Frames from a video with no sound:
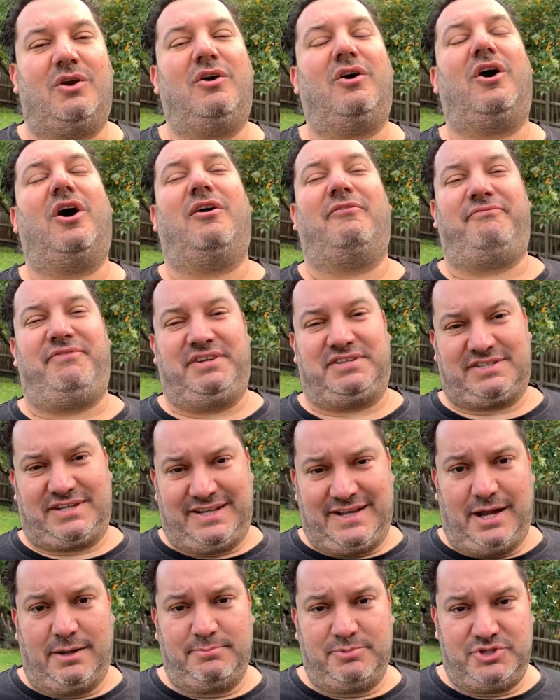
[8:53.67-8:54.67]

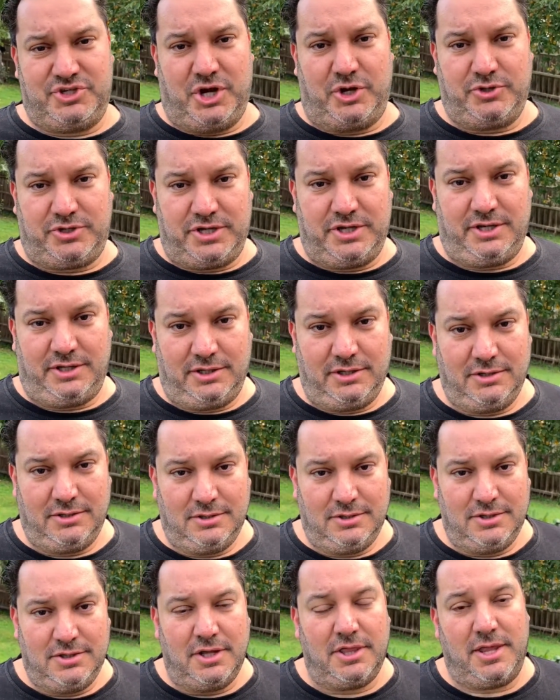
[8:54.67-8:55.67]
Obviously, I'm joking.
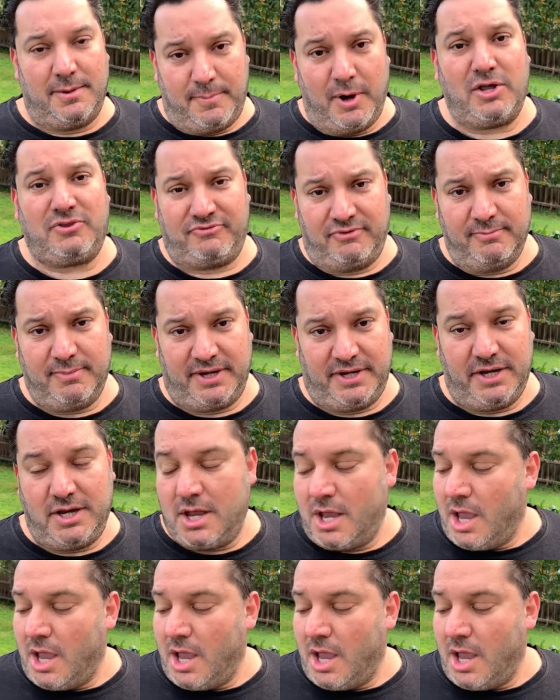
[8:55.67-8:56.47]
They're both for me.